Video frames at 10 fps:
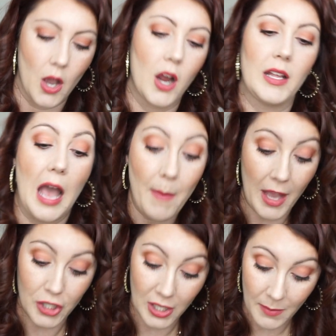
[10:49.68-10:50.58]
All right, I'm
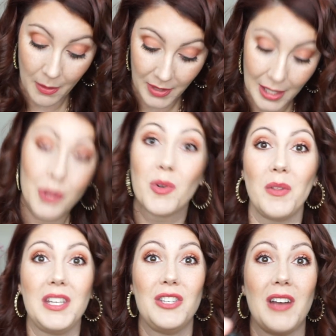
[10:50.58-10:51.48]
actually gonna be able to get through all
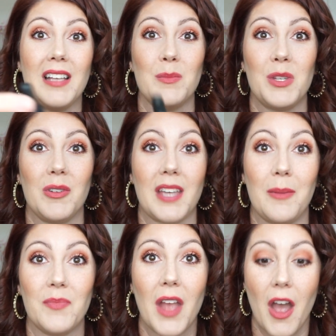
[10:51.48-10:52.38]
these, you guys. I'm so excited.
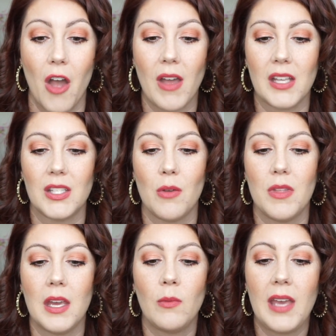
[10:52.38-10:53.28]
Okay, so
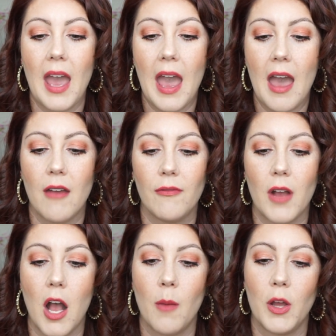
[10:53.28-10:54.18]
then we have
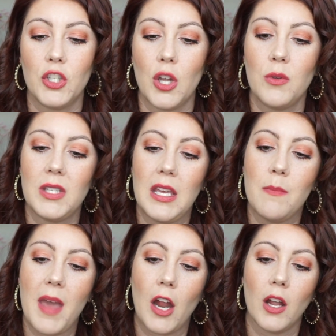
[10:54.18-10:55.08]
a Josie
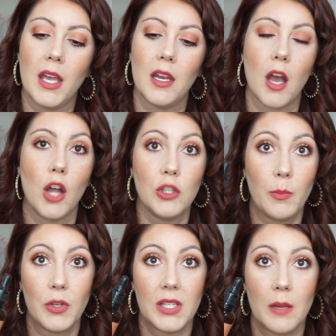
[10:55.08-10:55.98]
Marin
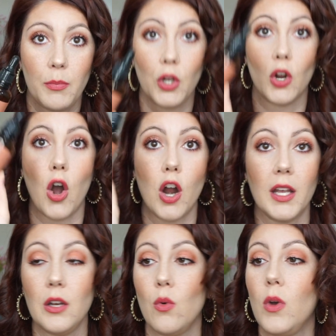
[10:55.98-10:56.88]
100% pure
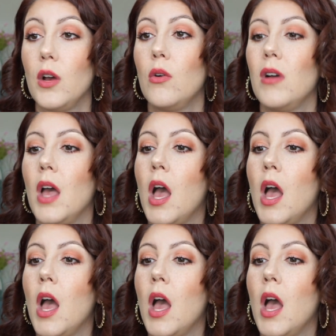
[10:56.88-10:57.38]
argan oil.